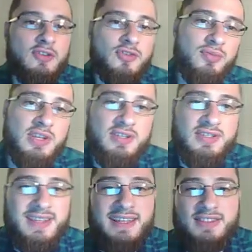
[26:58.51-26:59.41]
So three
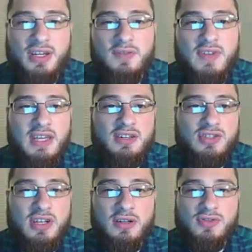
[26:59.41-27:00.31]
states of
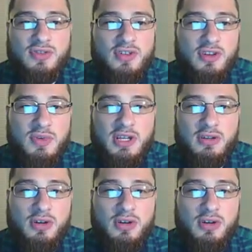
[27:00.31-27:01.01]
gated channels are either going to be